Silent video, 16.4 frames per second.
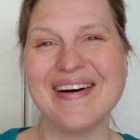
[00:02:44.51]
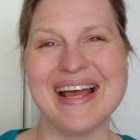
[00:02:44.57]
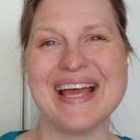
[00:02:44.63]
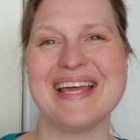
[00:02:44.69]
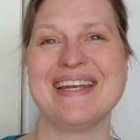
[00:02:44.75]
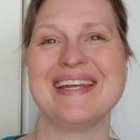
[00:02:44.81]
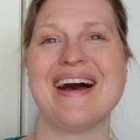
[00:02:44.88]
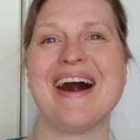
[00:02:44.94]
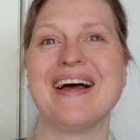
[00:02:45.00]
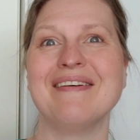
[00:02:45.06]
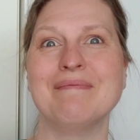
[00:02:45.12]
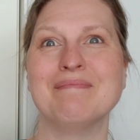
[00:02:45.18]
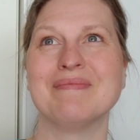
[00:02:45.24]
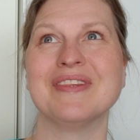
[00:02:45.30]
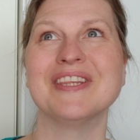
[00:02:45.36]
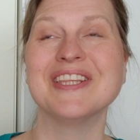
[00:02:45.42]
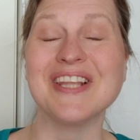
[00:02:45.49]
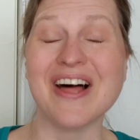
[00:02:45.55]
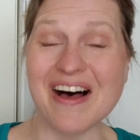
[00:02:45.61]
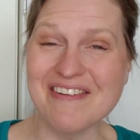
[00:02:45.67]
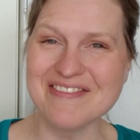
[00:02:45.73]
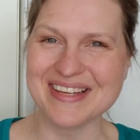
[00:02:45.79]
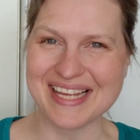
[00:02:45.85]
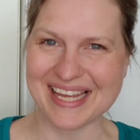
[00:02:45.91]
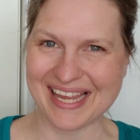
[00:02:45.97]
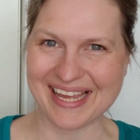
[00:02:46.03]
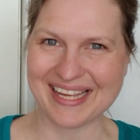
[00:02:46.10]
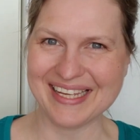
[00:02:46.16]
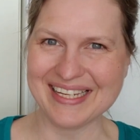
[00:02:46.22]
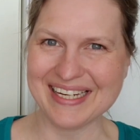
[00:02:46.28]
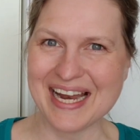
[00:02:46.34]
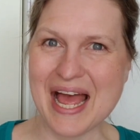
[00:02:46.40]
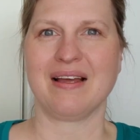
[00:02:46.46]
and I'm loving
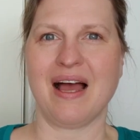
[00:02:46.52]
it.